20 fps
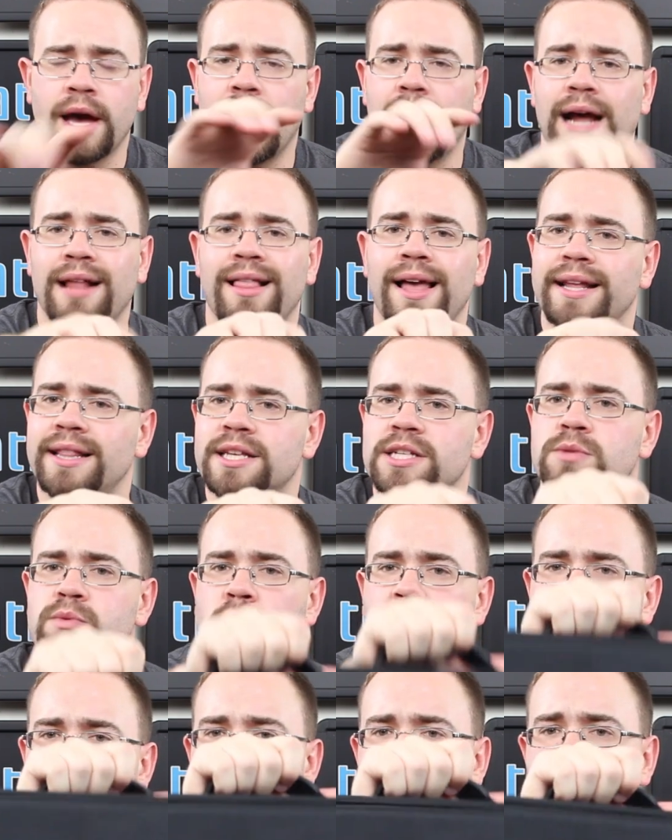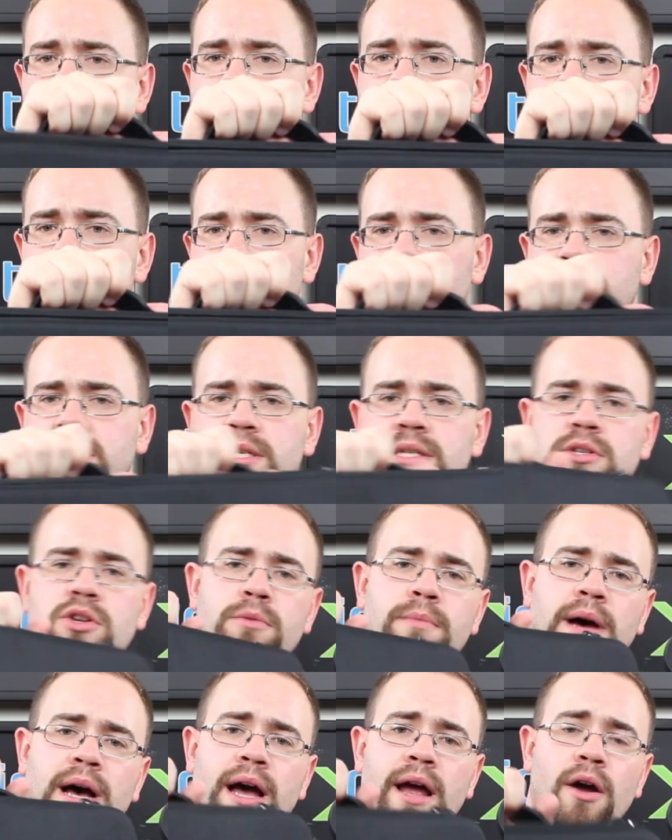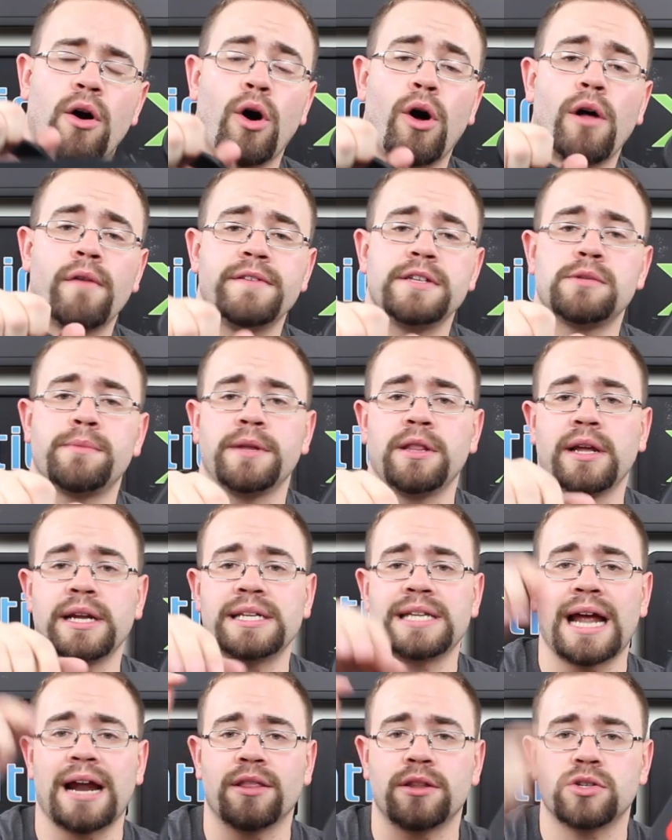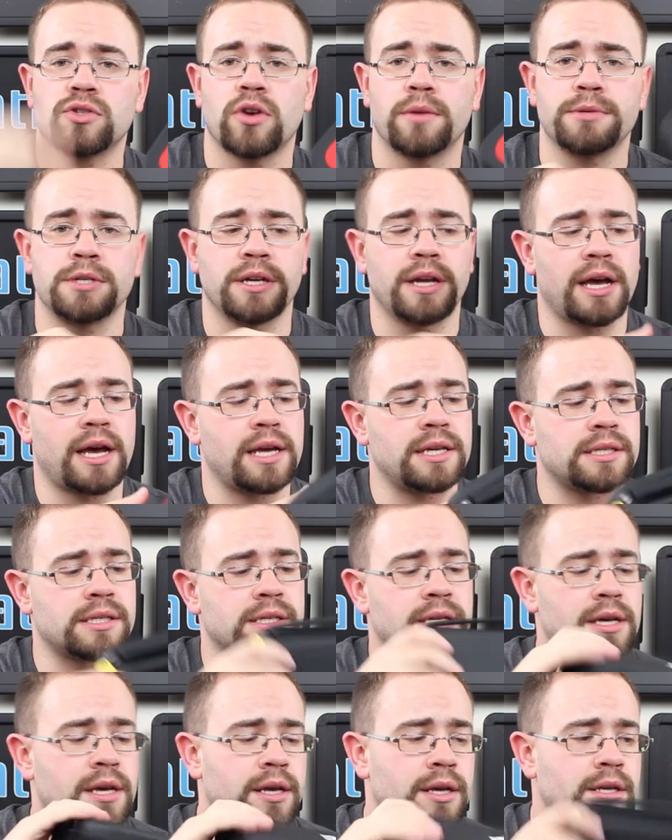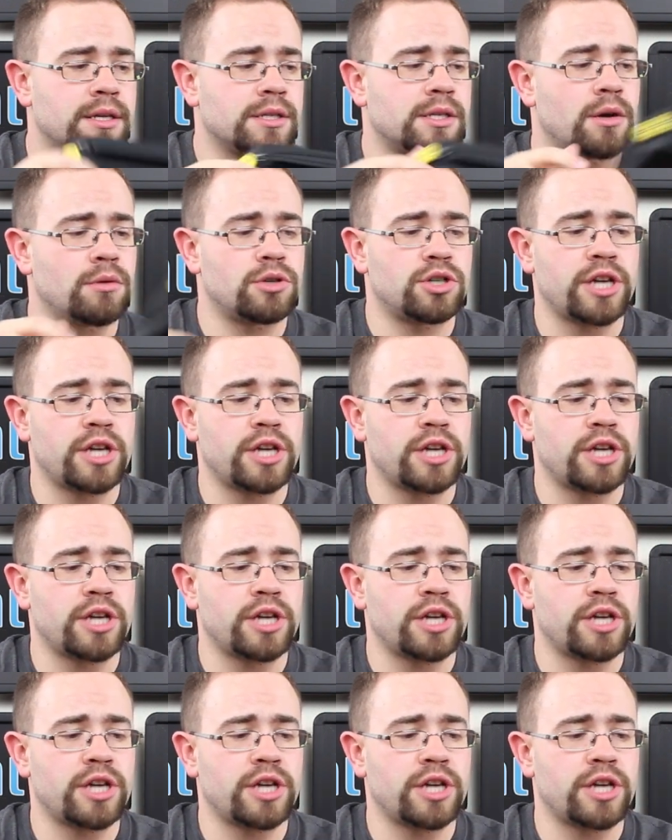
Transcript: I like this one the most. This is Dubai. All these will be linked down in the description, guys, so